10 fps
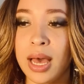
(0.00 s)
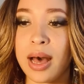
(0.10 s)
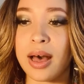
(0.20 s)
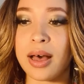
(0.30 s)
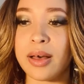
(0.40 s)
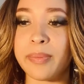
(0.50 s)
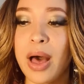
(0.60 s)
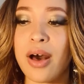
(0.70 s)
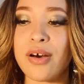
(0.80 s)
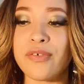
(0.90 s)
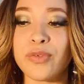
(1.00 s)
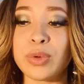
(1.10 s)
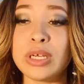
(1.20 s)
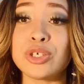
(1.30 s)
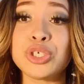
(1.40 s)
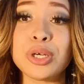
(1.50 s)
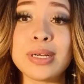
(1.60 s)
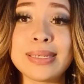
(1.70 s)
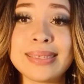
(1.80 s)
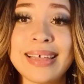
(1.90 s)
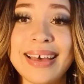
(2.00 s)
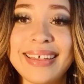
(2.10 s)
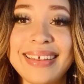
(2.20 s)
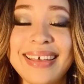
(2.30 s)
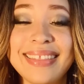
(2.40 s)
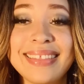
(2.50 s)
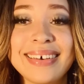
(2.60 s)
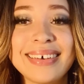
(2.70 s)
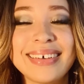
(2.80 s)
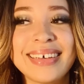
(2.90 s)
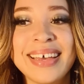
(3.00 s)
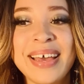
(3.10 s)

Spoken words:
of reassurance that the